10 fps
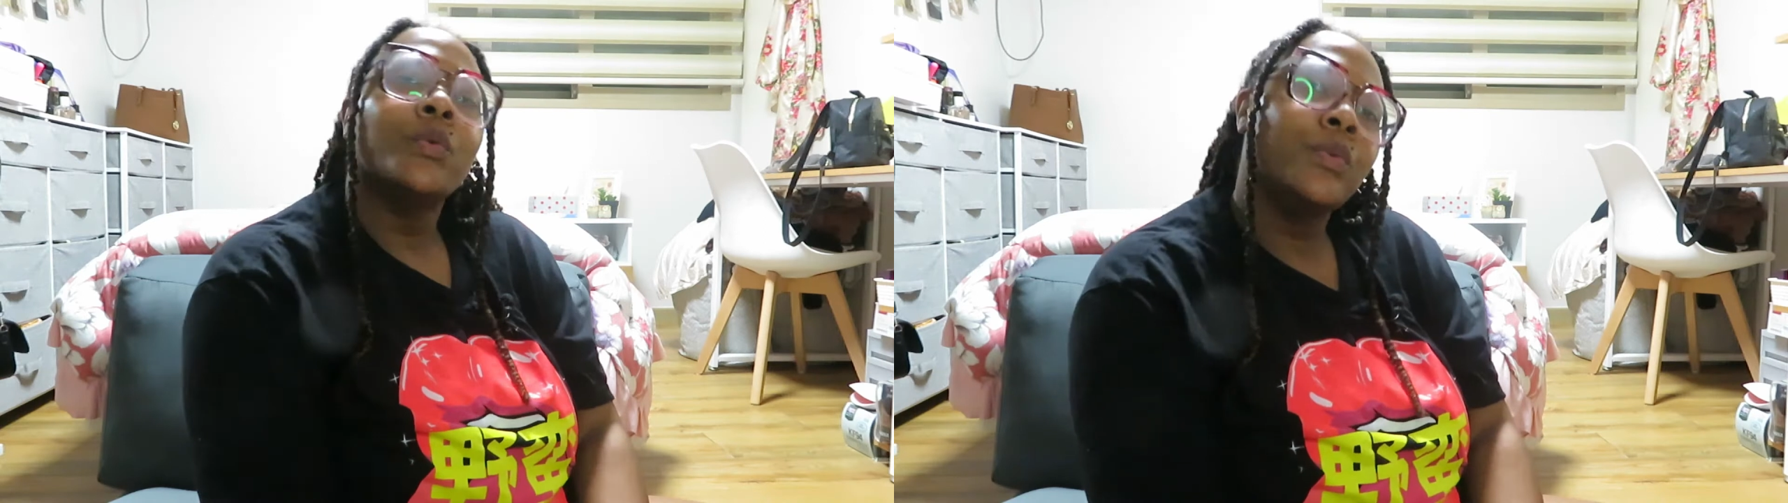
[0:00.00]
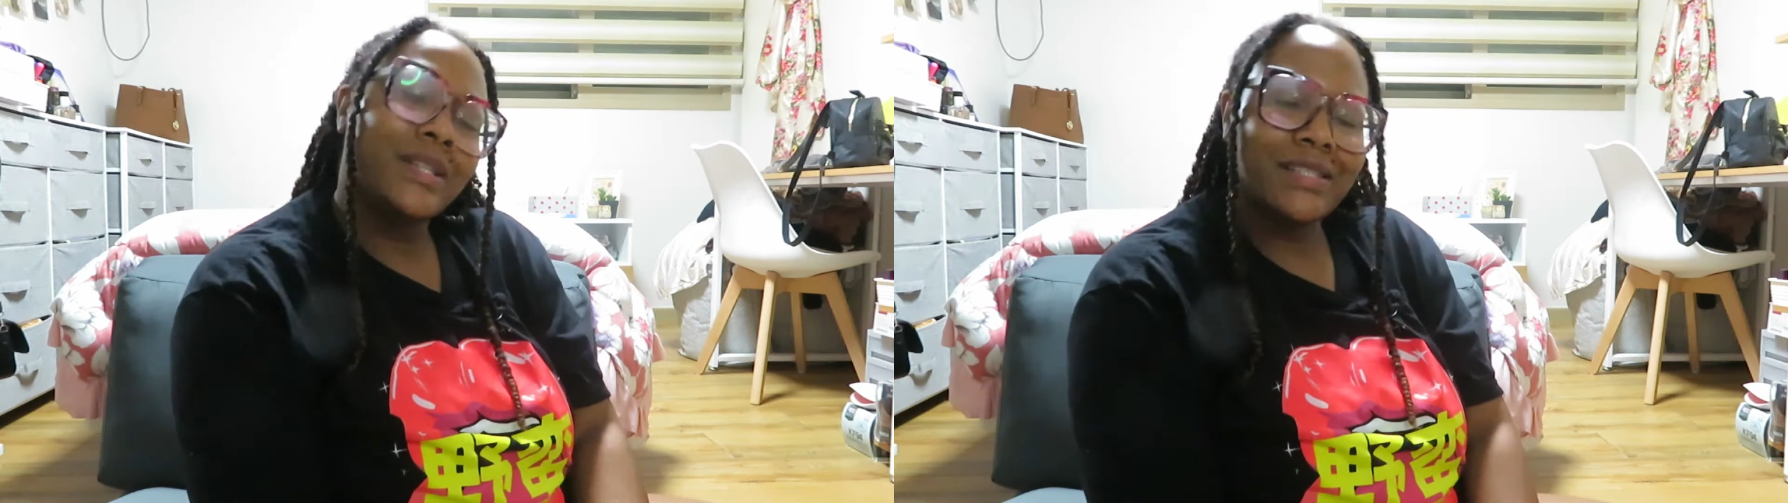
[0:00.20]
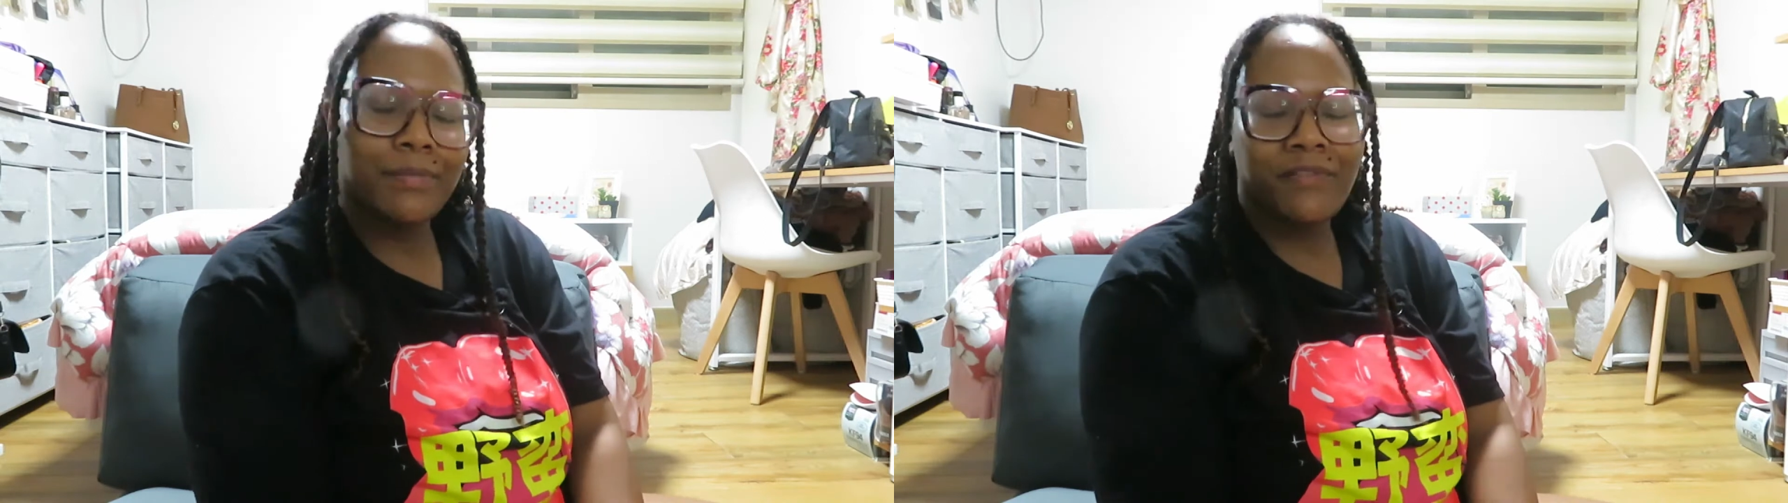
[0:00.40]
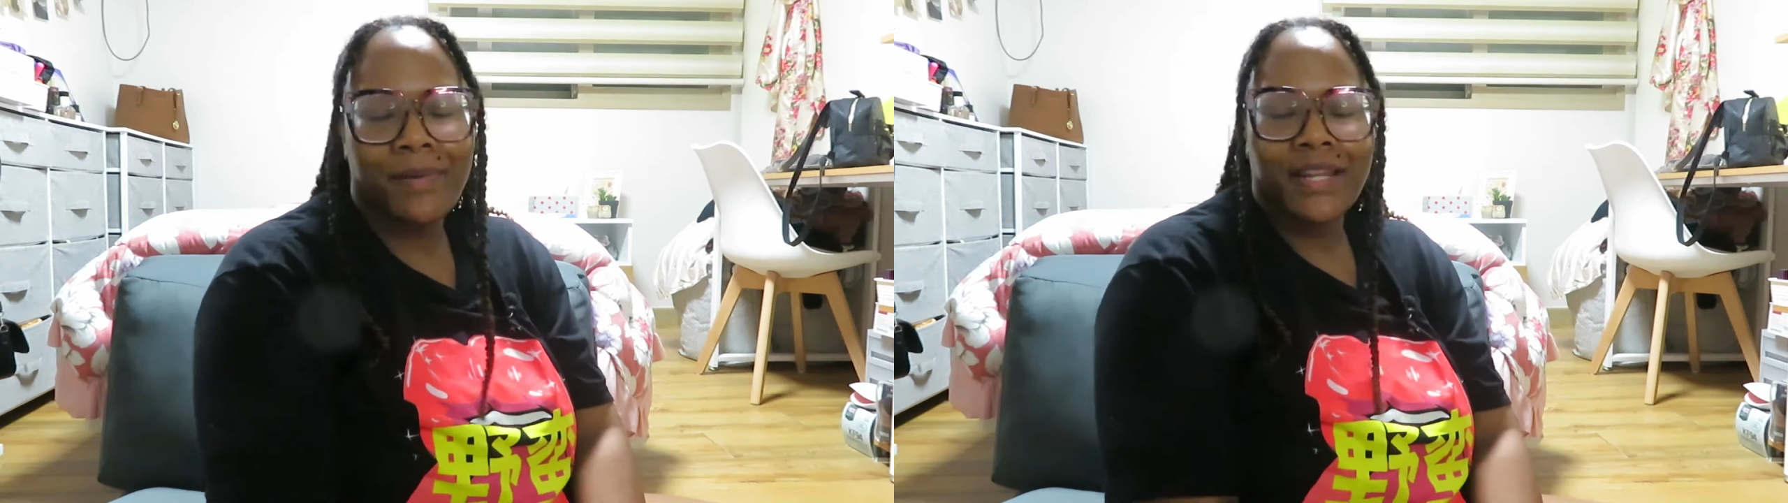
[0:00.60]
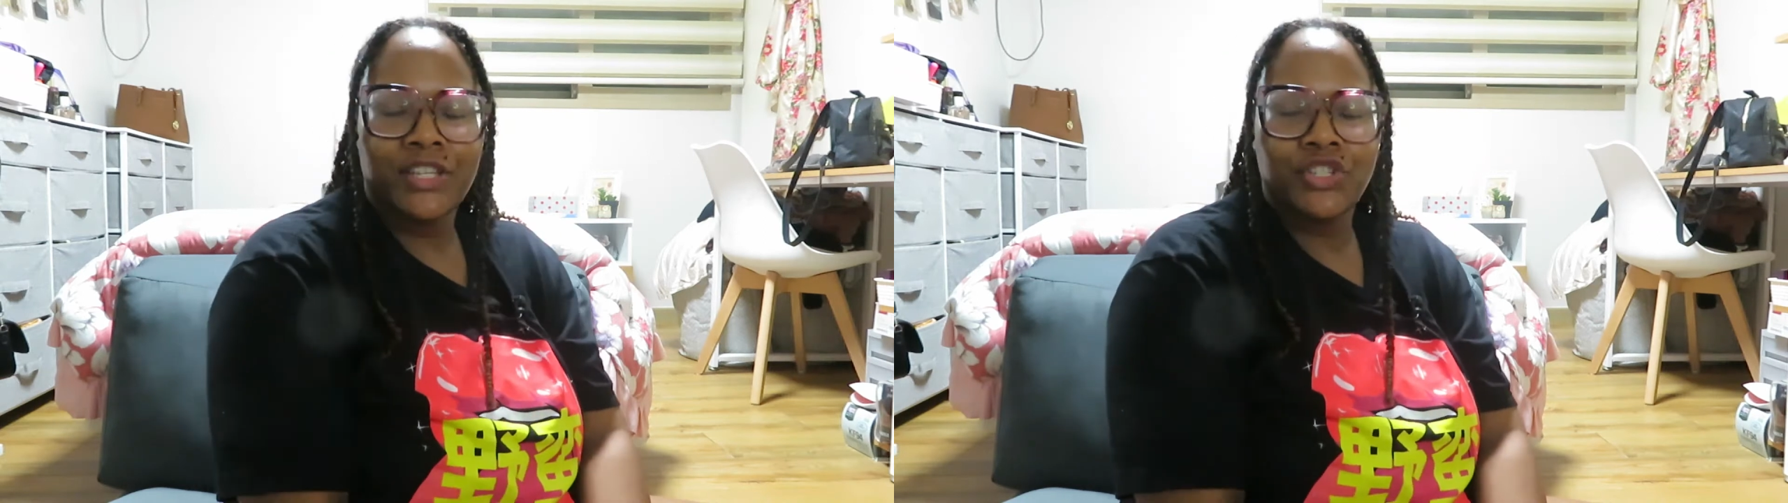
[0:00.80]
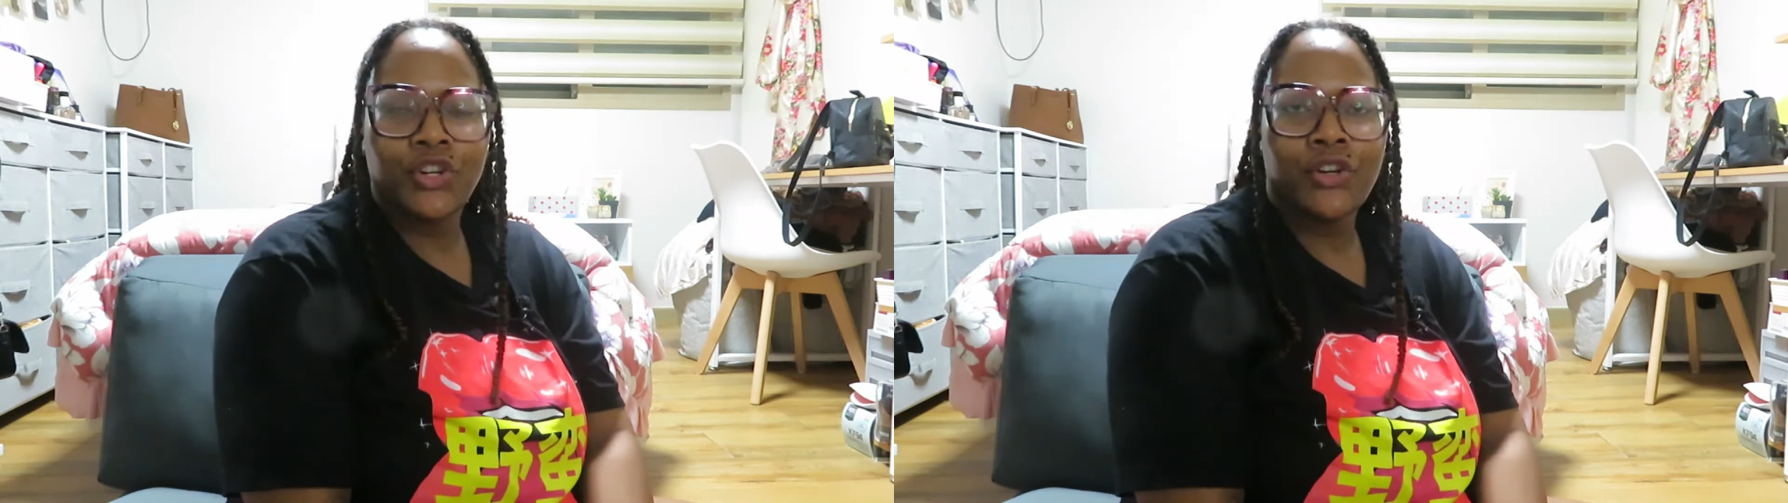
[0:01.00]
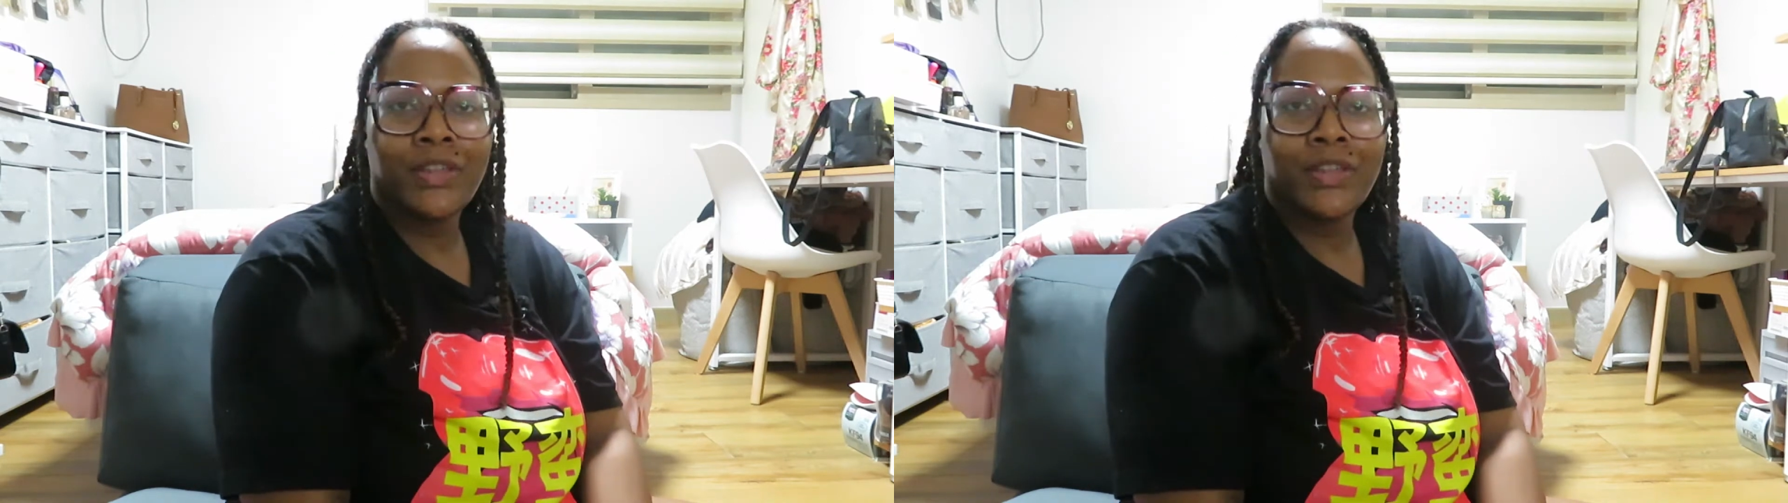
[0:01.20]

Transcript: What's up, everybody? It's your girl,